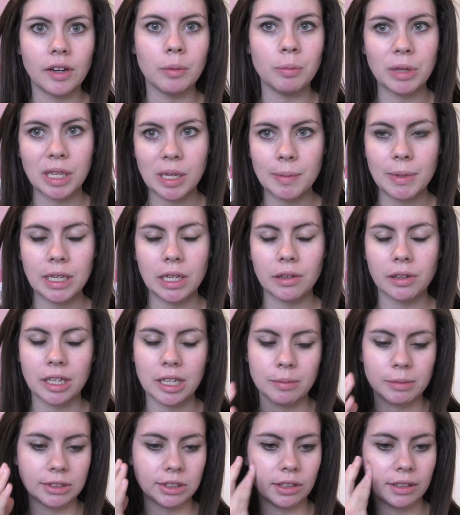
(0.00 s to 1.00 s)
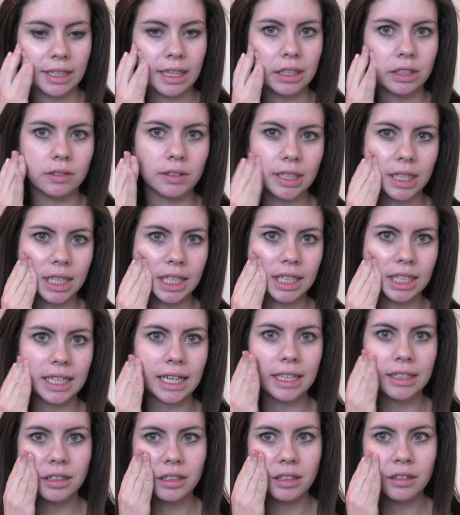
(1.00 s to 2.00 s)
a BB cream so that you can
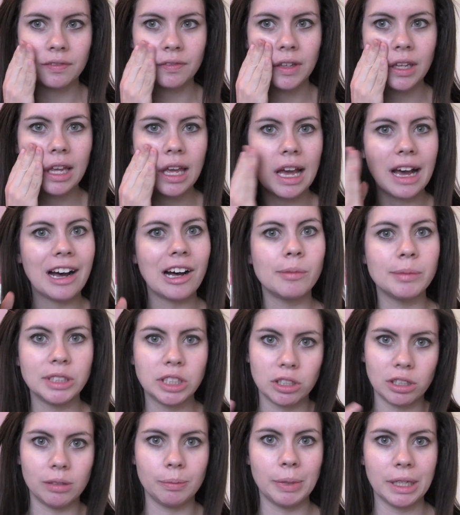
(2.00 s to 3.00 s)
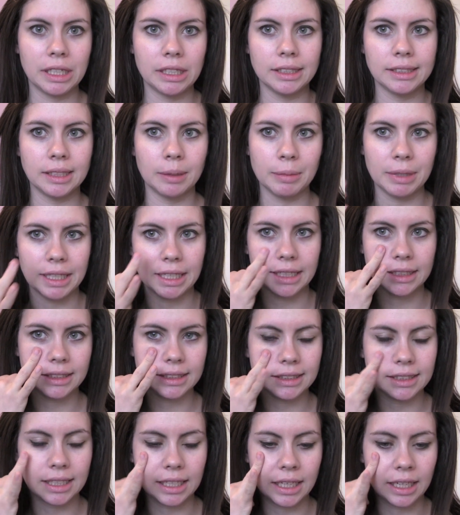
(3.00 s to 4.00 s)
kind of help to repair some of that
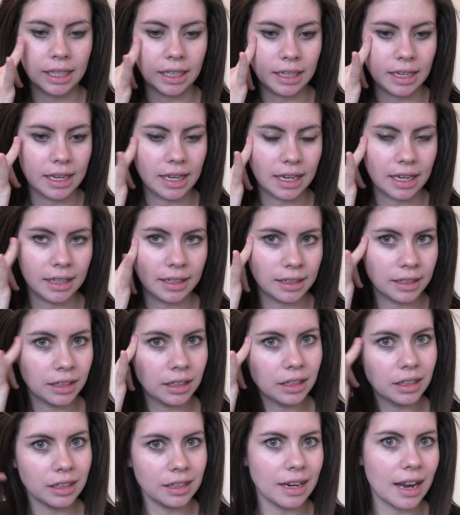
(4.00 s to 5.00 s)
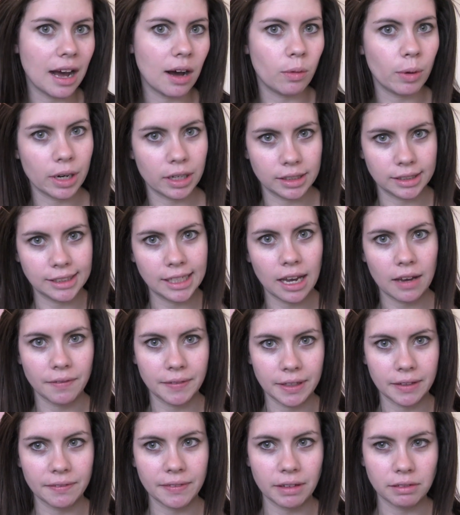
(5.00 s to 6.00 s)
skin and not wear as
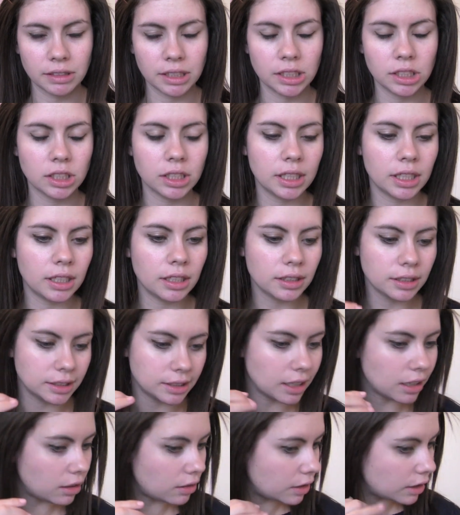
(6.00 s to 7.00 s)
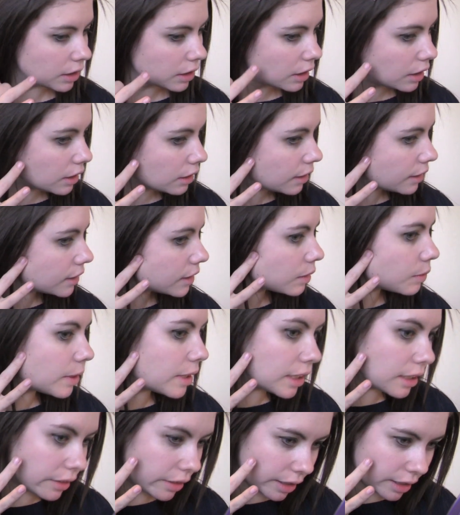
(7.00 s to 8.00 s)
heavy a foundation. So this is
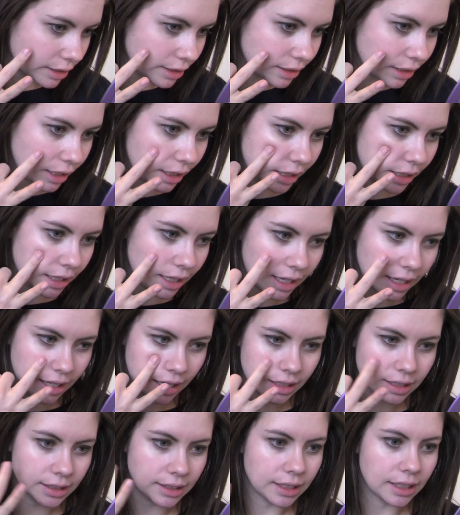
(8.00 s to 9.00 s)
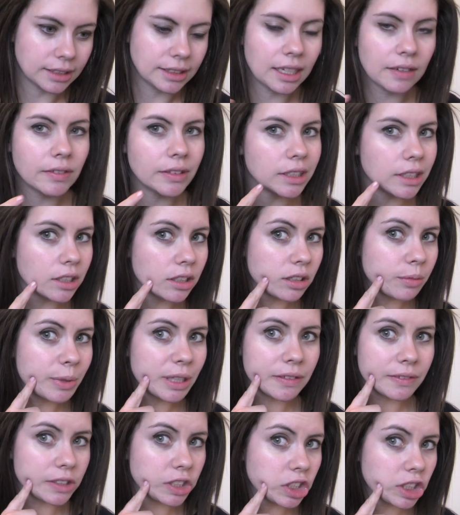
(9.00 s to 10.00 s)
what it looks like, and it does have a little
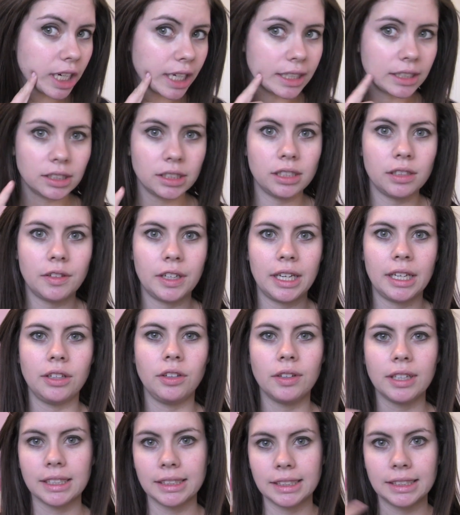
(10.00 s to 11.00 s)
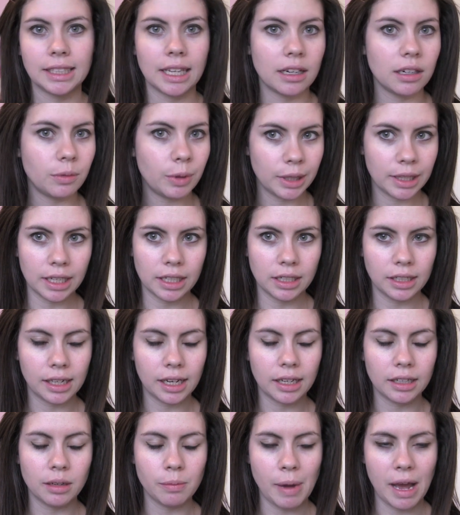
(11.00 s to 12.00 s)
bit of a shine to it. You can set it with any
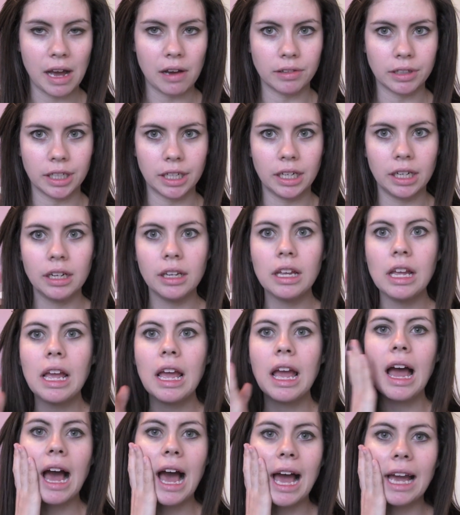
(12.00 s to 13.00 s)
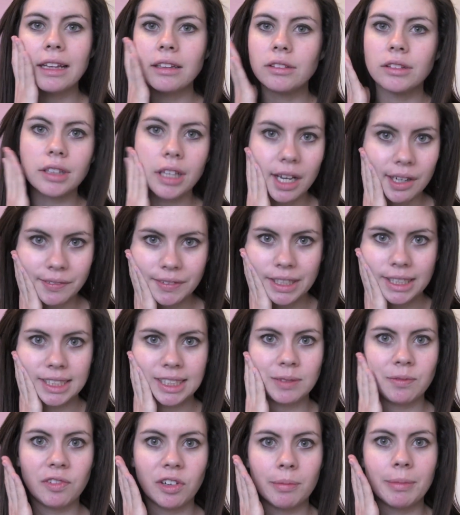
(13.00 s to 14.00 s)
kind of powder. I love
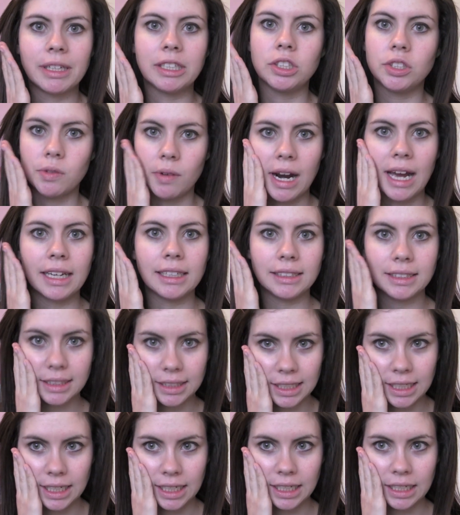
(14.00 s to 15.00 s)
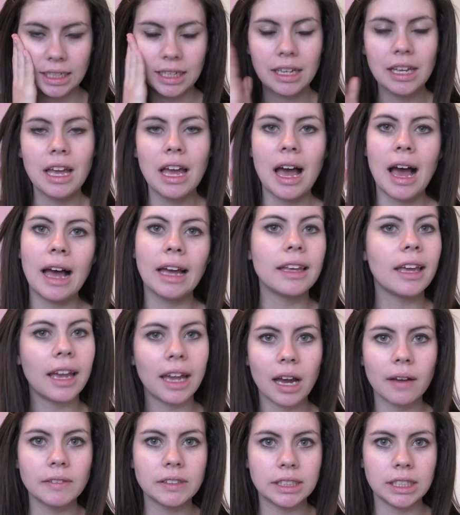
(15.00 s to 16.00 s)
this for my dry skin. I
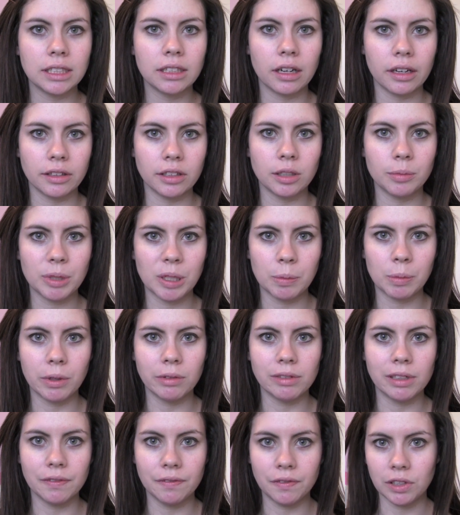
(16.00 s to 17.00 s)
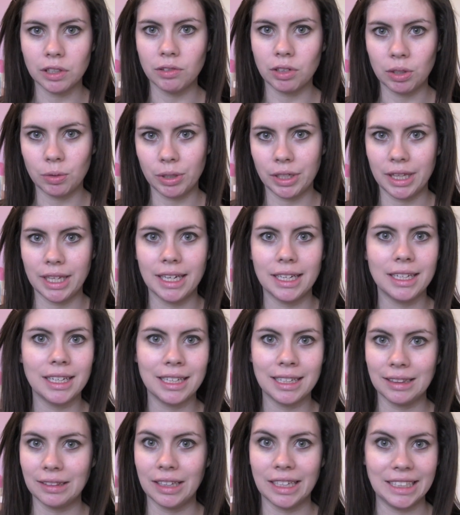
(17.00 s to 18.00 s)
have seen other people review it where they
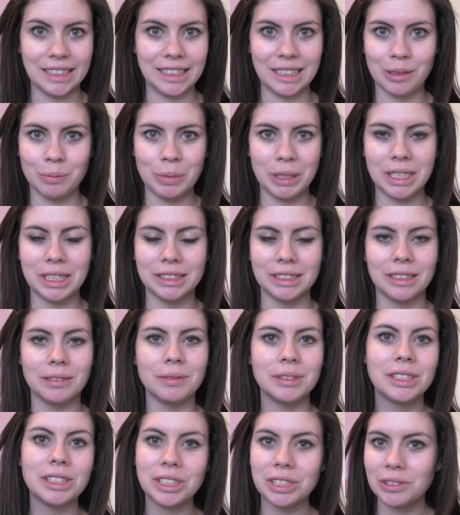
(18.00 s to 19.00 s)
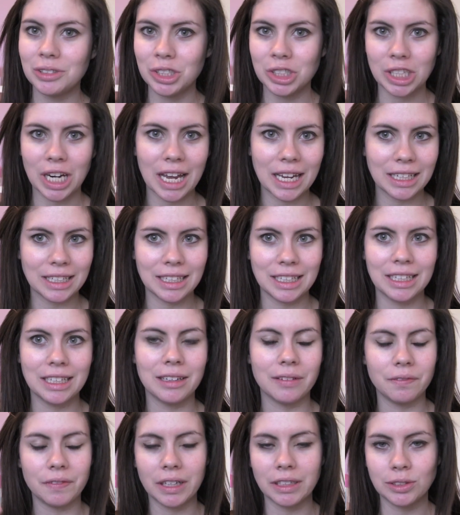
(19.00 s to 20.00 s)
didn't like it because it was too shiny,
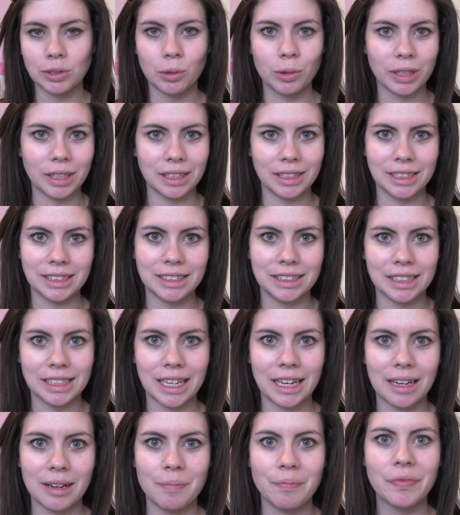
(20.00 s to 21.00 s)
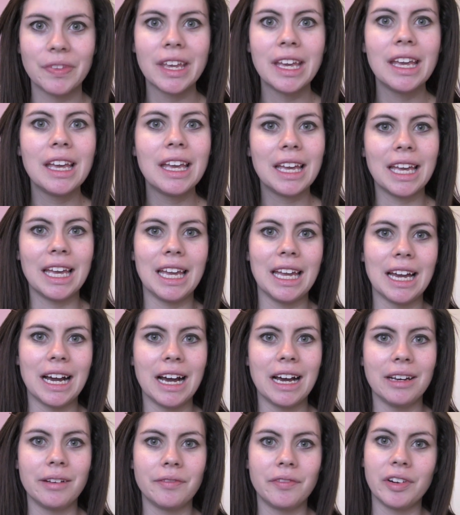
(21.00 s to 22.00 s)
it felt oily to them,
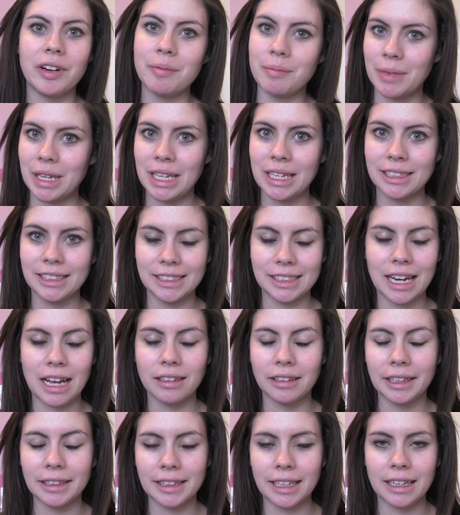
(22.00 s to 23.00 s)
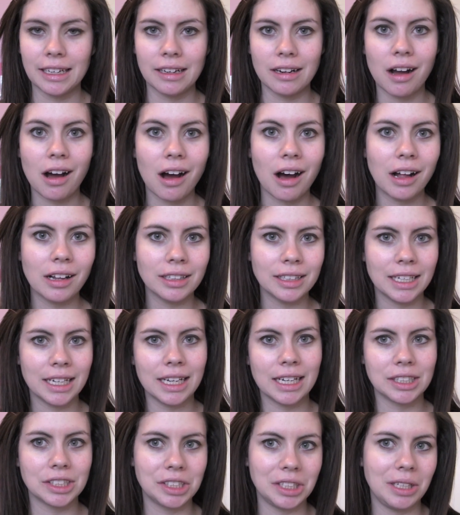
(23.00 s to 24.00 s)
and for me it's not like that at all. It
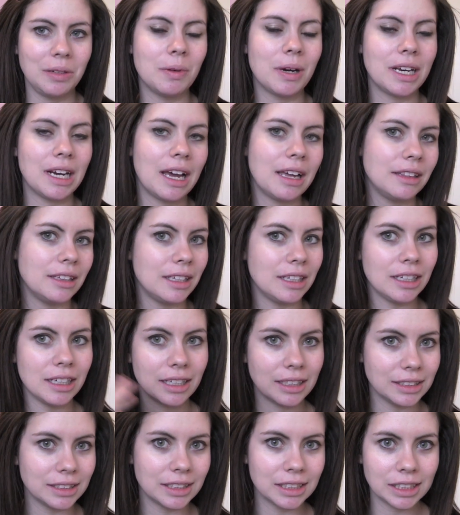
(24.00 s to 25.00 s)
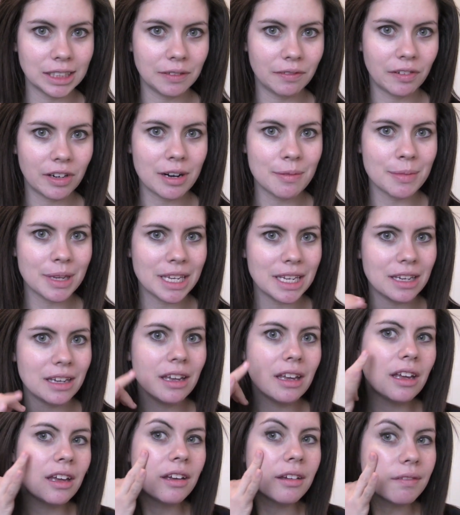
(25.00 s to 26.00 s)
actually went on the nicest for me.
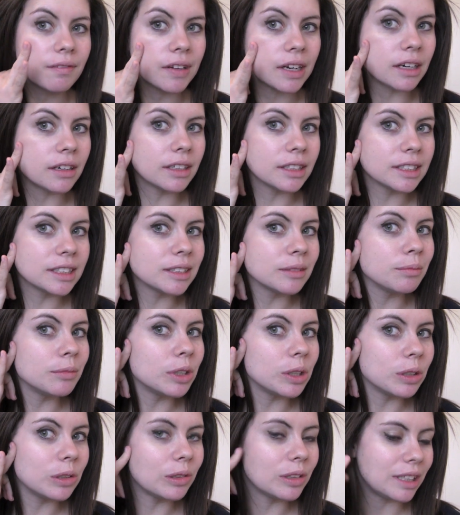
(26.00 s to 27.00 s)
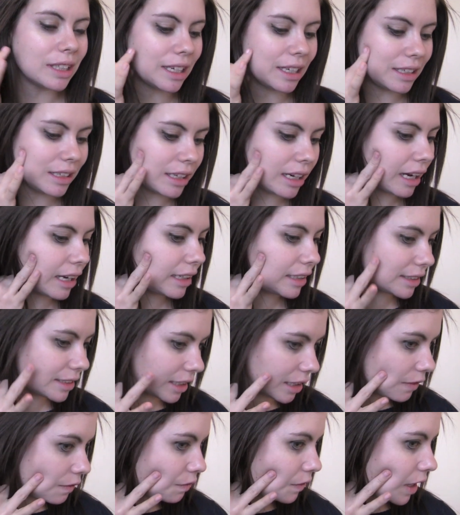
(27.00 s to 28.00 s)
Very smooth and nice.
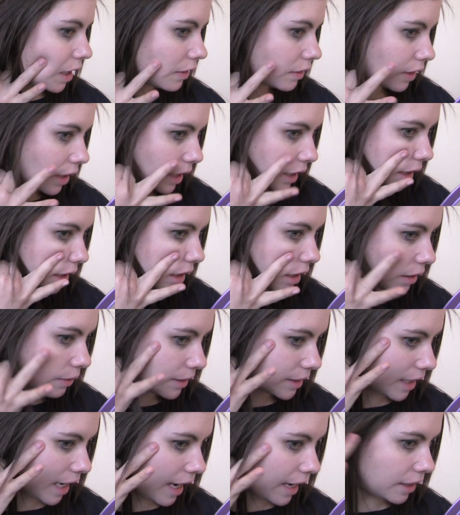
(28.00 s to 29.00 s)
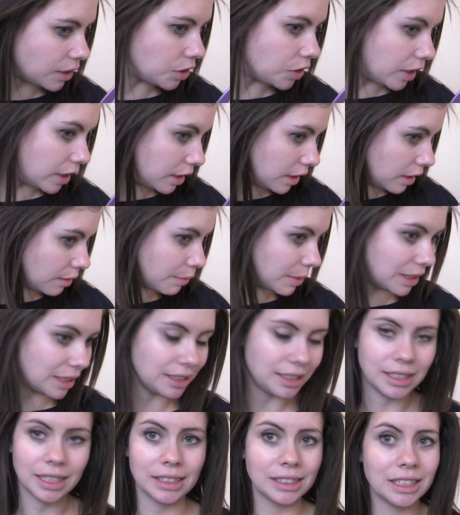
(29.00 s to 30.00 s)
It felt like it was hydrating, but
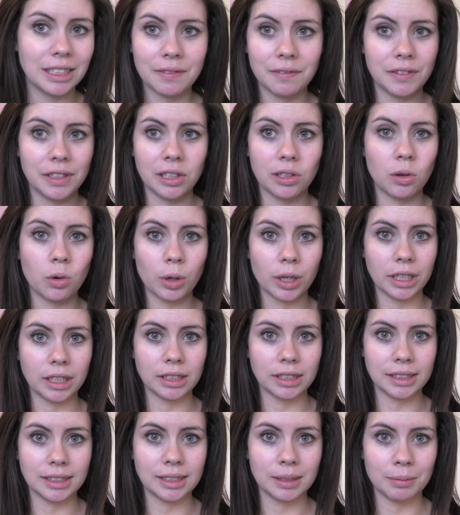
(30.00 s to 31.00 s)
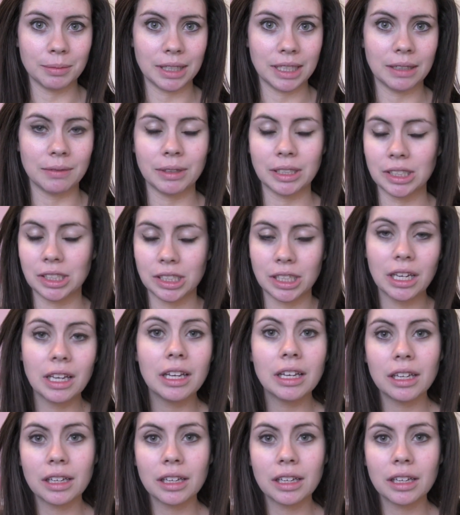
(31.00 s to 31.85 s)
it doesn't feel oily to me, which